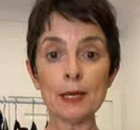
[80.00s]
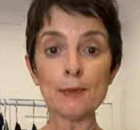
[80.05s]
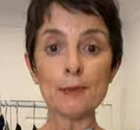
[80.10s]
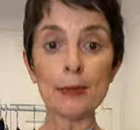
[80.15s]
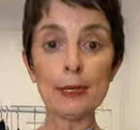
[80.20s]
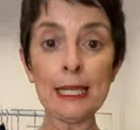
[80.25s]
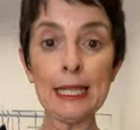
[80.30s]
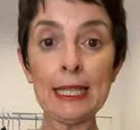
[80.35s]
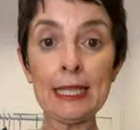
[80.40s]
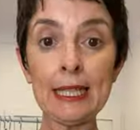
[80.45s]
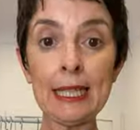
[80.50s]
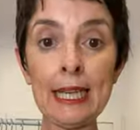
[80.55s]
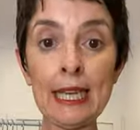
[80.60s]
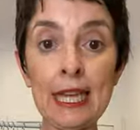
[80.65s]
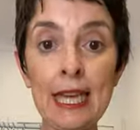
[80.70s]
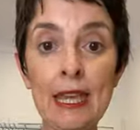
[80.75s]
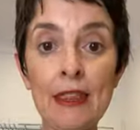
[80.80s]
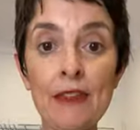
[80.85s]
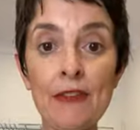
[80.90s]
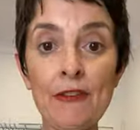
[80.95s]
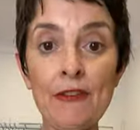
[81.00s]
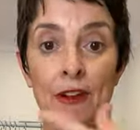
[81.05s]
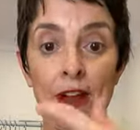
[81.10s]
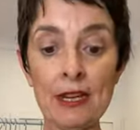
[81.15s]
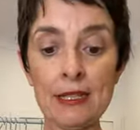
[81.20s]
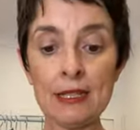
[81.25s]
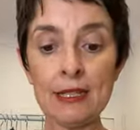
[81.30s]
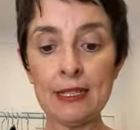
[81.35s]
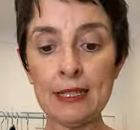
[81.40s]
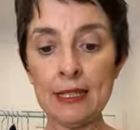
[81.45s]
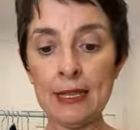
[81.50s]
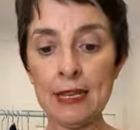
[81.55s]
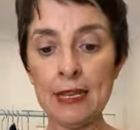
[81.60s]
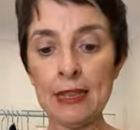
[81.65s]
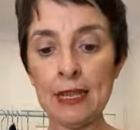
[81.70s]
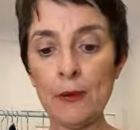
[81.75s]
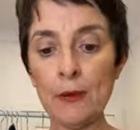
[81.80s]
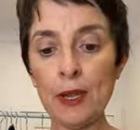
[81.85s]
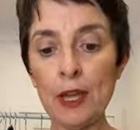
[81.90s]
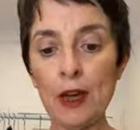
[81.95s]
completely in the front.
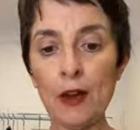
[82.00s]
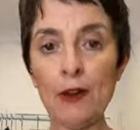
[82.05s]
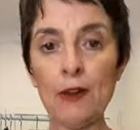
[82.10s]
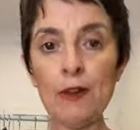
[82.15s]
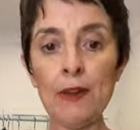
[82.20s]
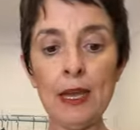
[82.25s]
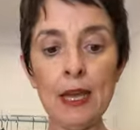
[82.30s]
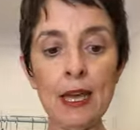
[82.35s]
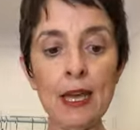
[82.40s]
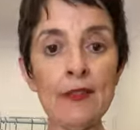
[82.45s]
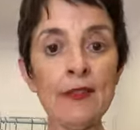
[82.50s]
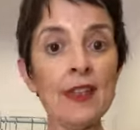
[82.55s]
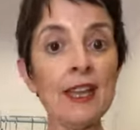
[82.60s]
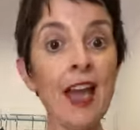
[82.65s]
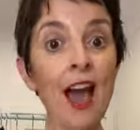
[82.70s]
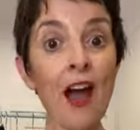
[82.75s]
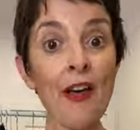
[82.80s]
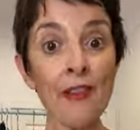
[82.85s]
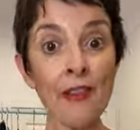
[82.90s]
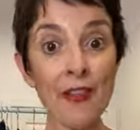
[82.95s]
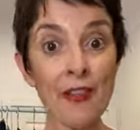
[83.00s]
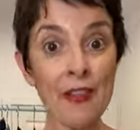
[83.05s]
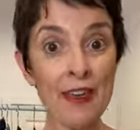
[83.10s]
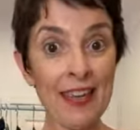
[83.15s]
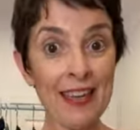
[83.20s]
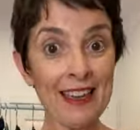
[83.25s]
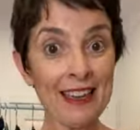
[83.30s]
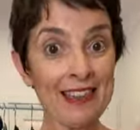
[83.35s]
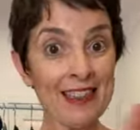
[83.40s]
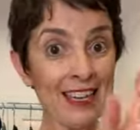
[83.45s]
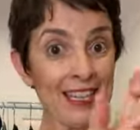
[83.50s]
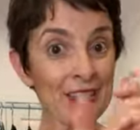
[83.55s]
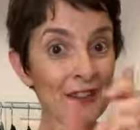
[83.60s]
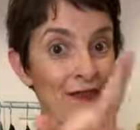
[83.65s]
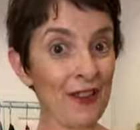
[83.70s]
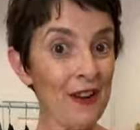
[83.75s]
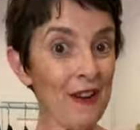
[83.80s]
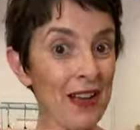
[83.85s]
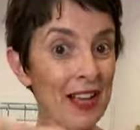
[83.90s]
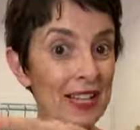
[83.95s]
There we go. The other thing that is
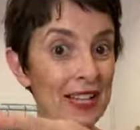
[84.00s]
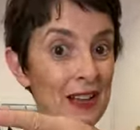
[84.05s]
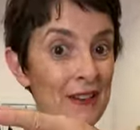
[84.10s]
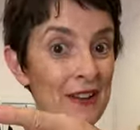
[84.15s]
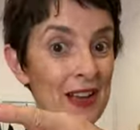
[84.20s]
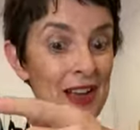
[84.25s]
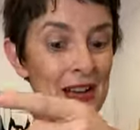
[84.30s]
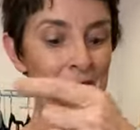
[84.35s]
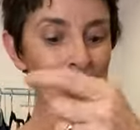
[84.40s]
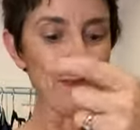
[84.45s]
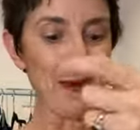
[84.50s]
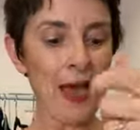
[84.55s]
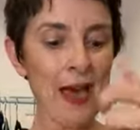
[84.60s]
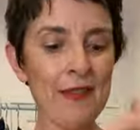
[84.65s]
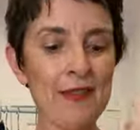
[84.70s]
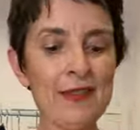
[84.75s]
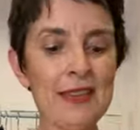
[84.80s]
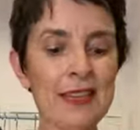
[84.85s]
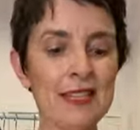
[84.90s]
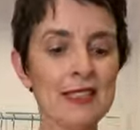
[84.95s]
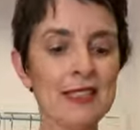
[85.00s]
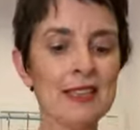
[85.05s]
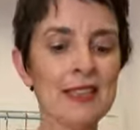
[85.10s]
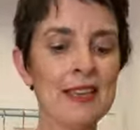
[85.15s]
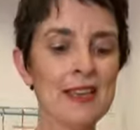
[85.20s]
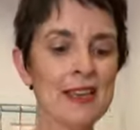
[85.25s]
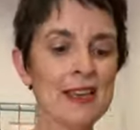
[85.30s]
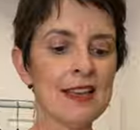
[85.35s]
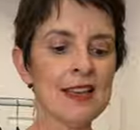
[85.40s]
very clever about this